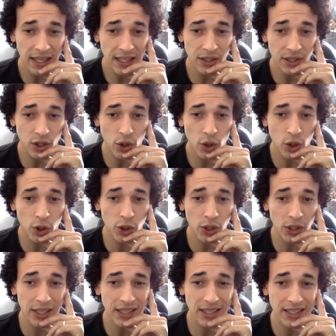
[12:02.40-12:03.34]
it
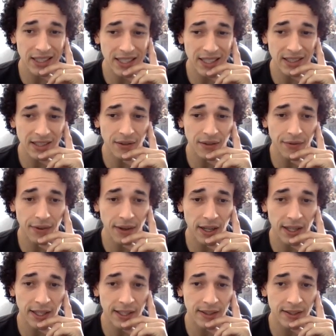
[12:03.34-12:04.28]
usually
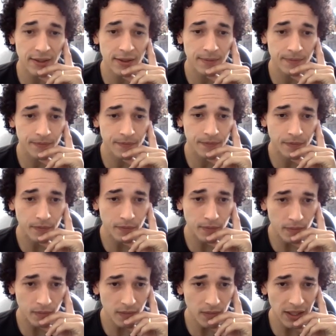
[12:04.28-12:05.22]
intensifies
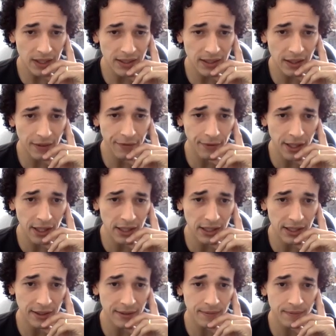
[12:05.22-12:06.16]
the
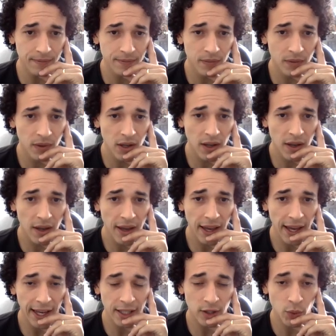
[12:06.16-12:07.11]
feeling
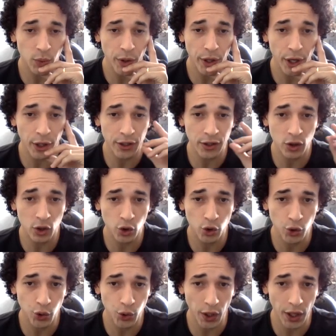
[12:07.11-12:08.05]
as we are
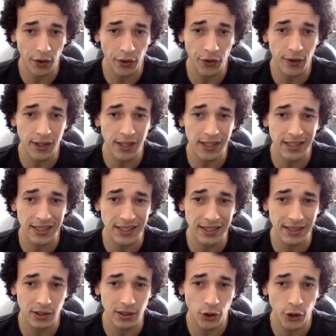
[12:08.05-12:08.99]
strengthening the
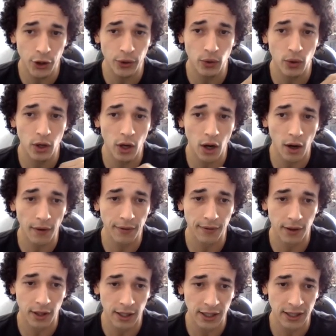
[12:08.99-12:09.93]
internal
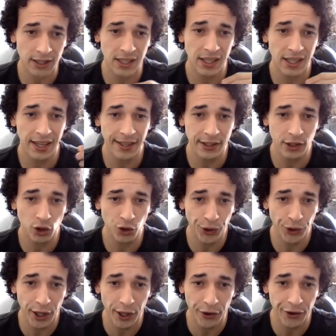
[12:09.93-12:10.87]
conflict and
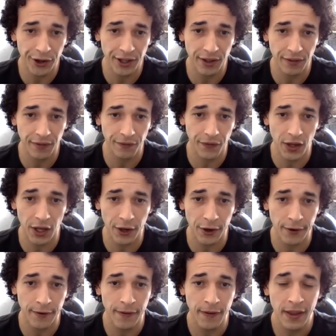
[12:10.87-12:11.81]
triggering the
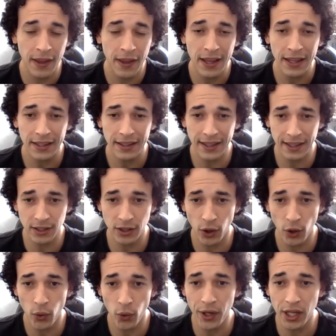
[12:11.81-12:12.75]
fear that's
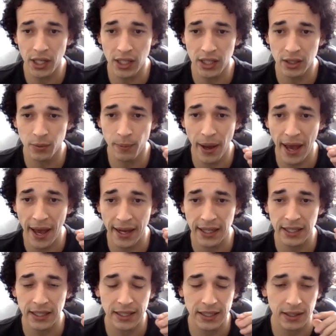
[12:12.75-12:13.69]
holding us
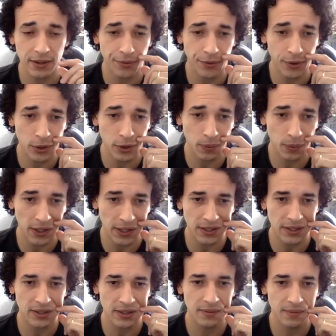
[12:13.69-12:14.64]
back in the first
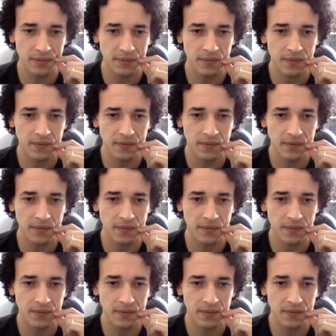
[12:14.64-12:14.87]
place.